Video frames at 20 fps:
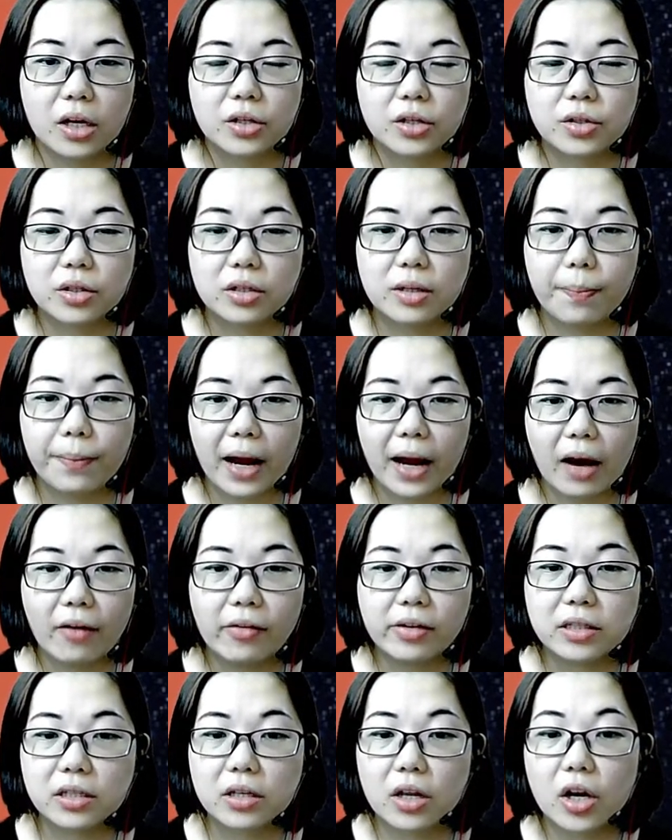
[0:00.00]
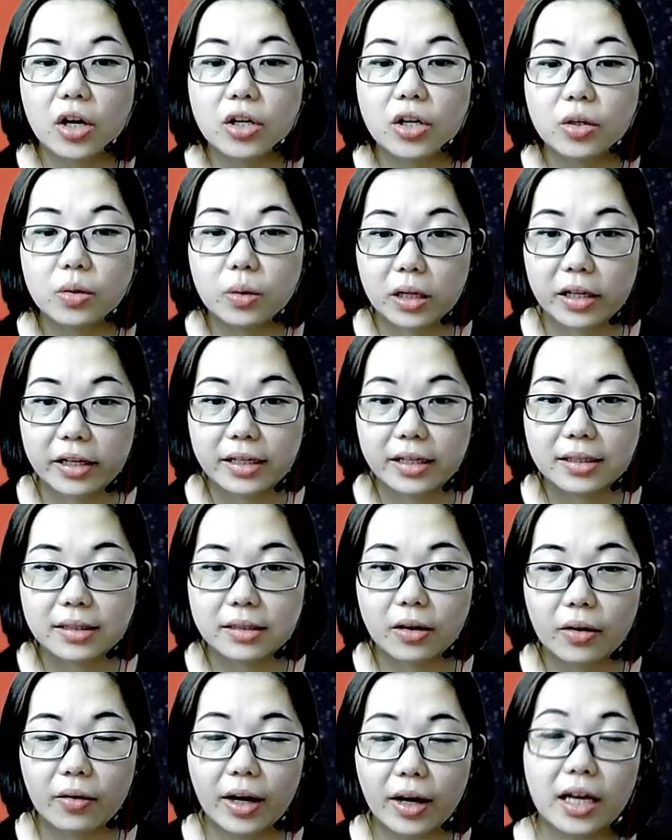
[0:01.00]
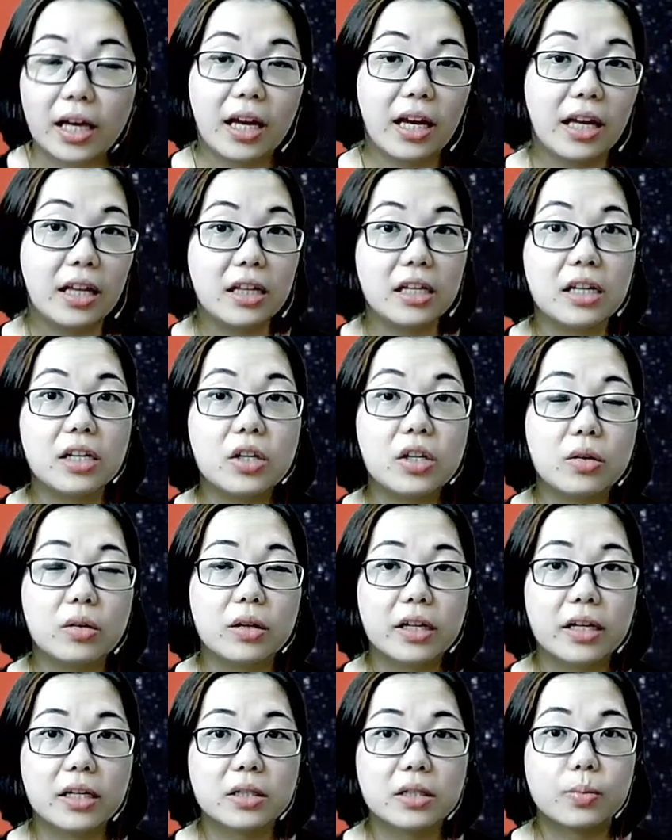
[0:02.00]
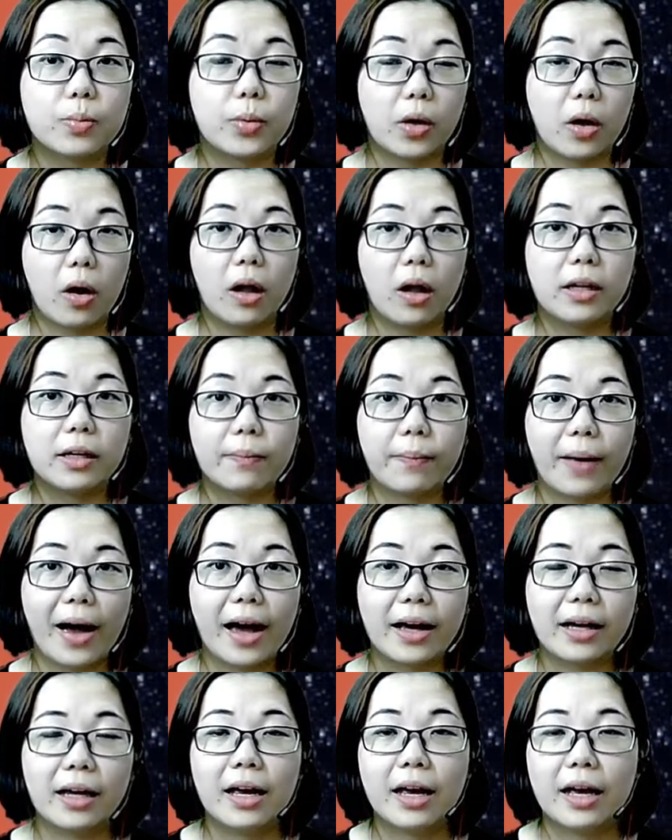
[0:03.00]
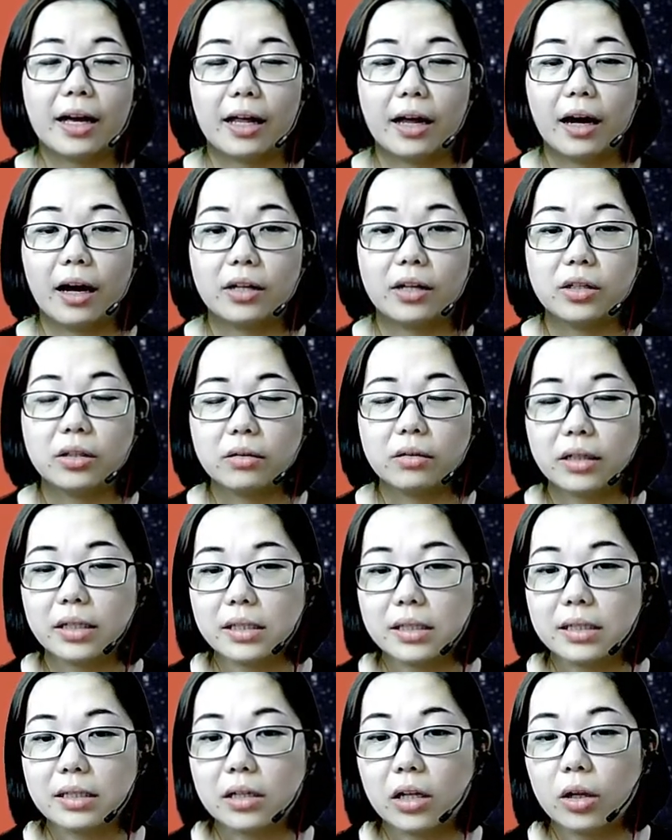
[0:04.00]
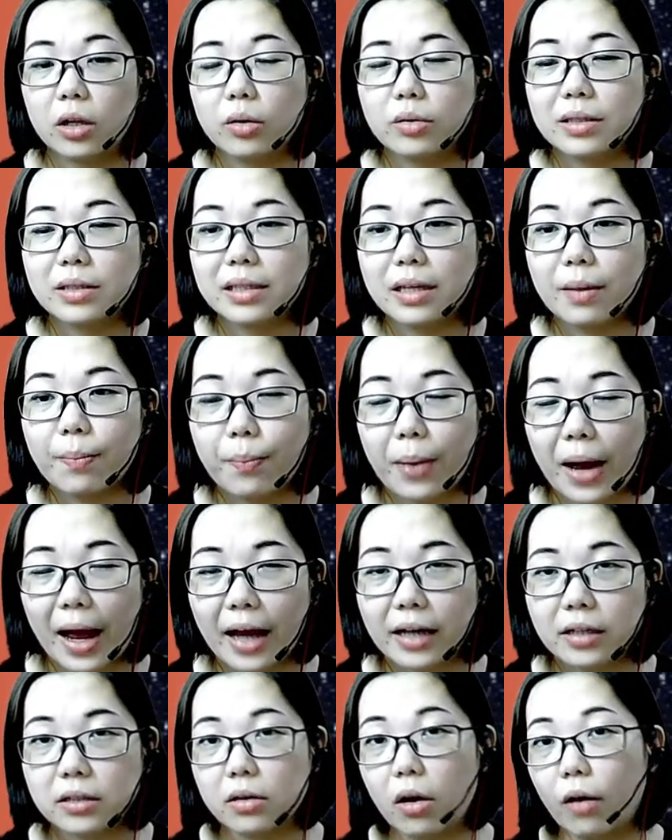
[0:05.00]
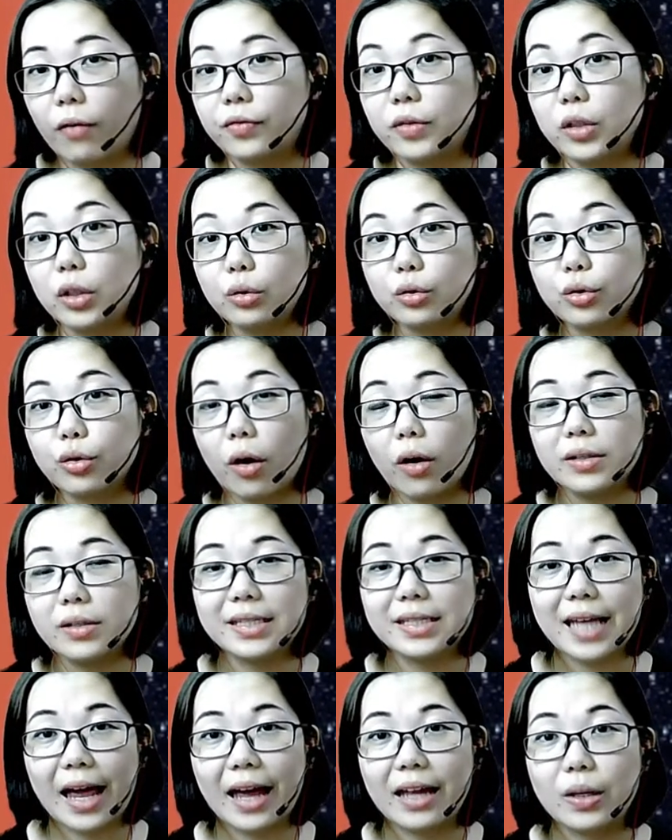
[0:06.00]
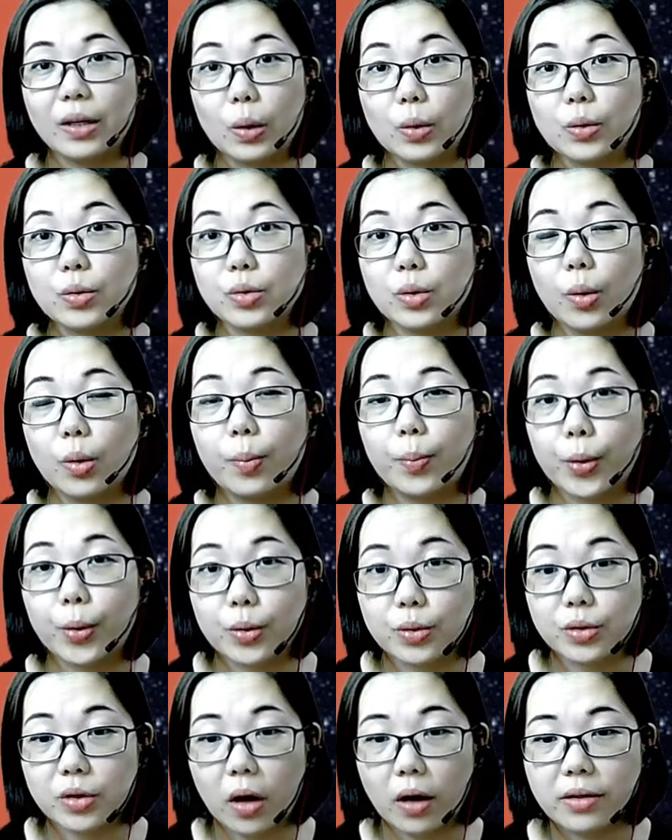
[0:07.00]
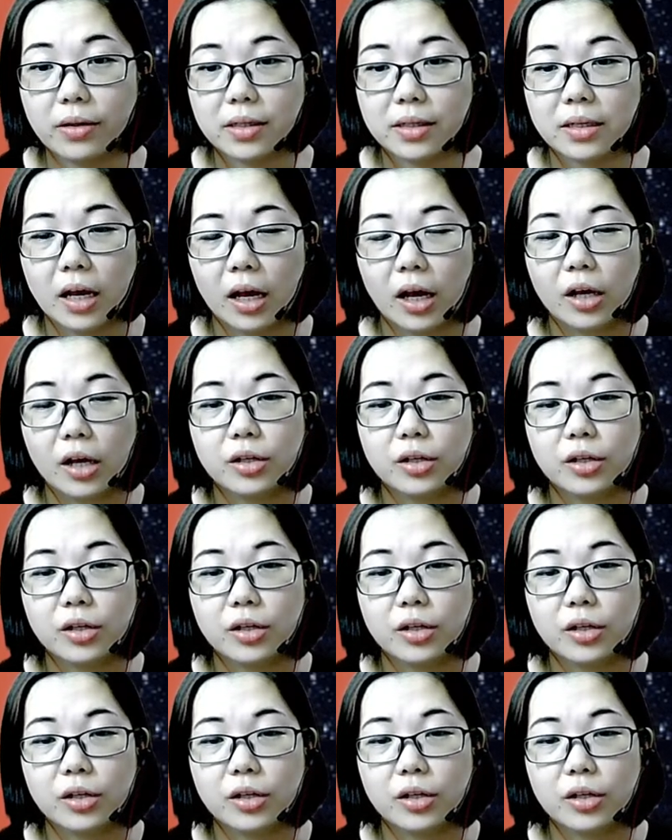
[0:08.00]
So the parent nucleus, alright, in the nucleus, recalling back, nucleus is closely packed of neutrons and also protons.